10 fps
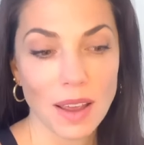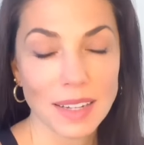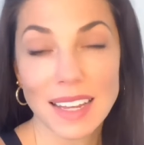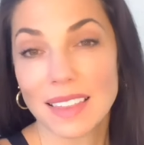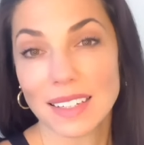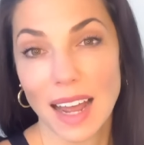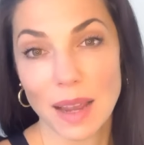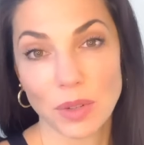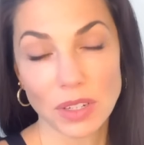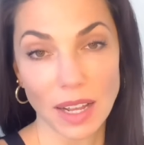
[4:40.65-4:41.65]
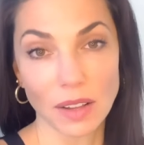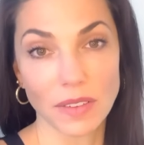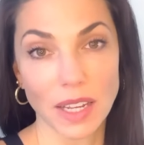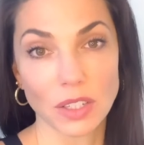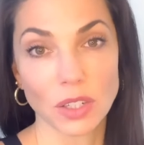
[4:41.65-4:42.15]
take the time to delve
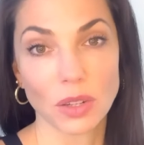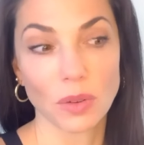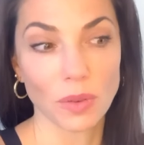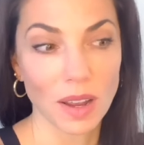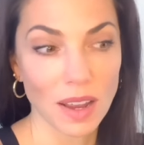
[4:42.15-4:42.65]
into